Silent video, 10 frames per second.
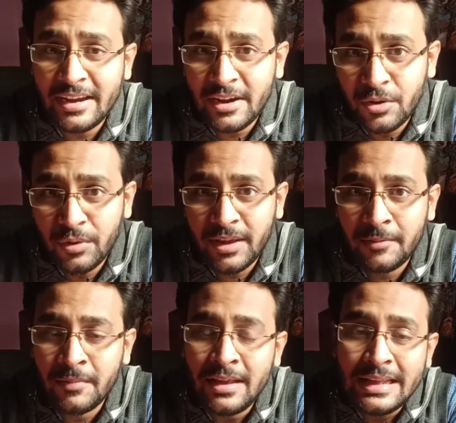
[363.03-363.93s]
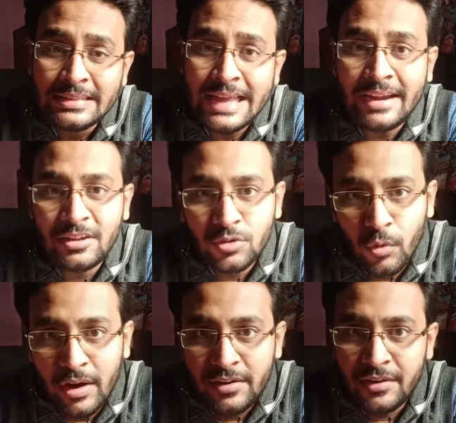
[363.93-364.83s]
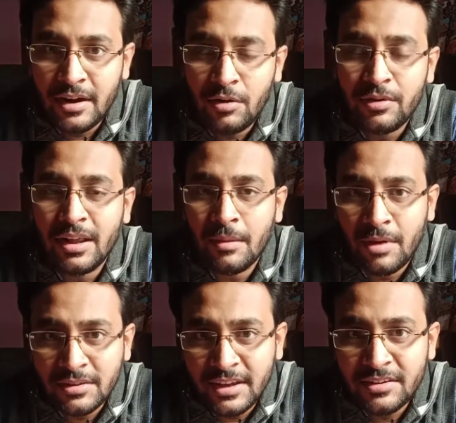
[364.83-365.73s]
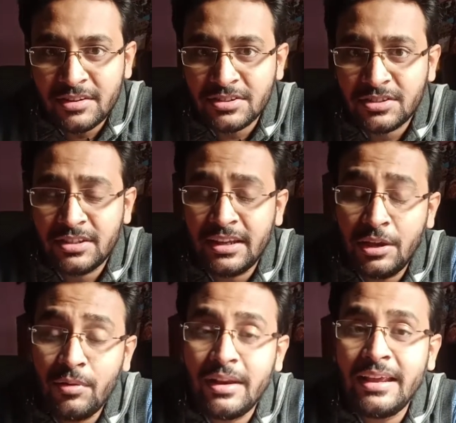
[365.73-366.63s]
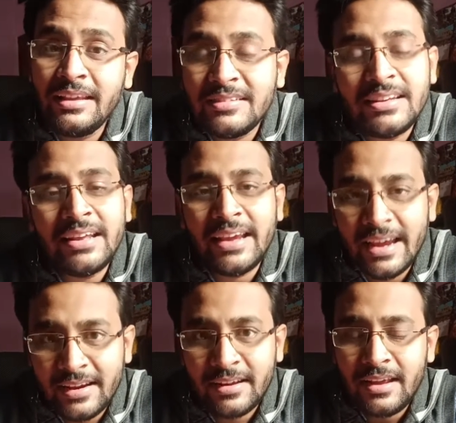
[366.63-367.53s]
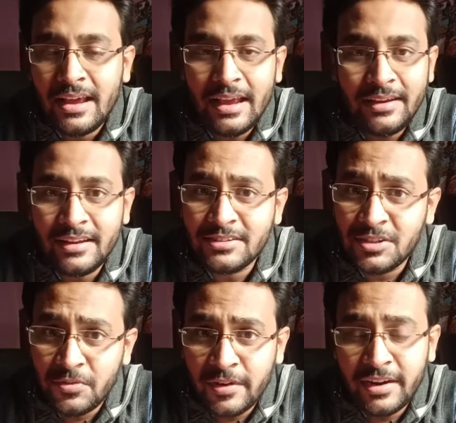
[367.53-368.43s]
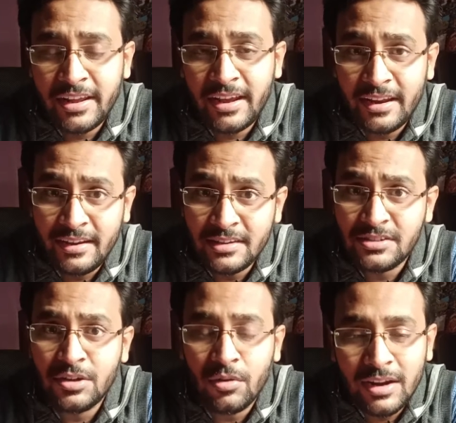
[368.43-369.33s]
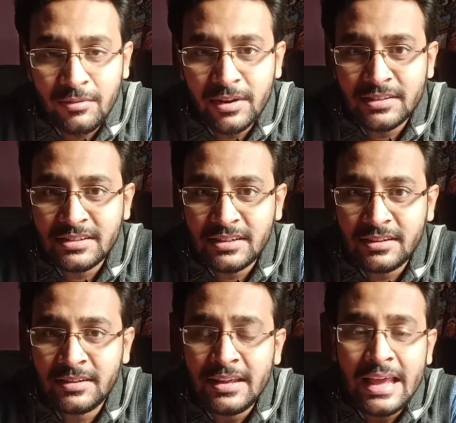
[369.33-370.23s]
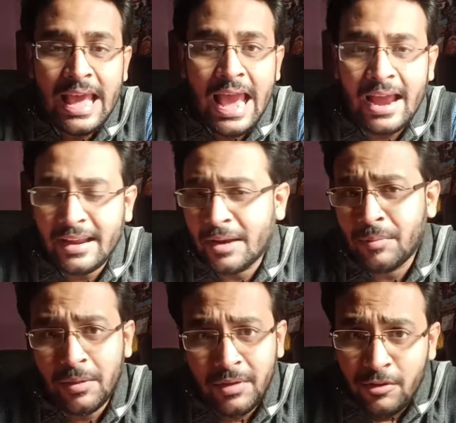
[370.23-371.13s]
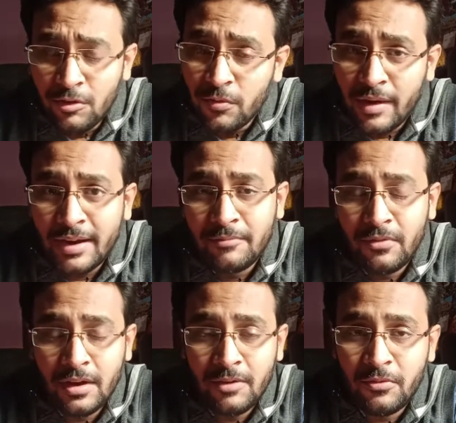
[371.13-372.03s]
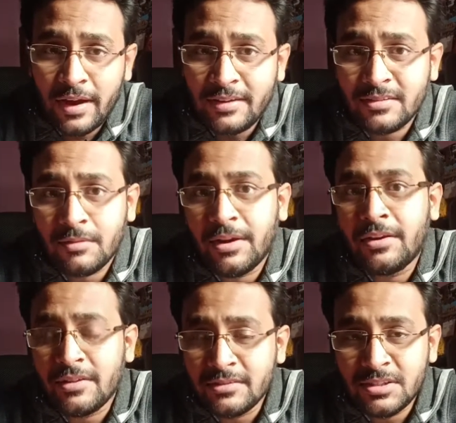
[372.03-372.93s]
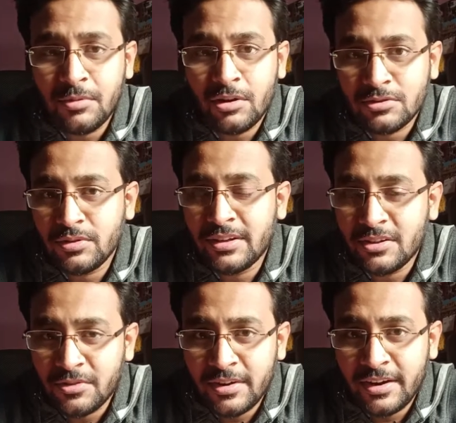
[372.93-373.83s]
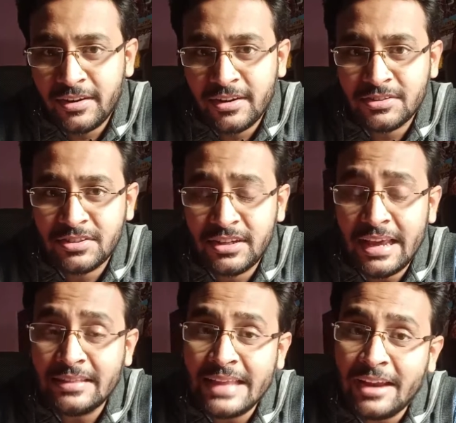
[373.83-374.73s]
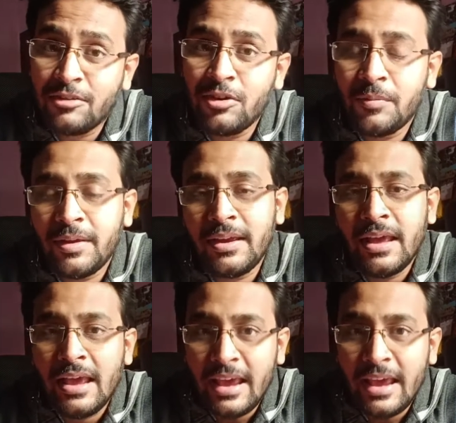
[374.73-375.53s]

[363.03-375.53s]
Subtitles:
that are doing, that is well renowned among the industry, you will easily get industry funding, industry collaboration, and maybe you will find some internship also in different industry, and that will be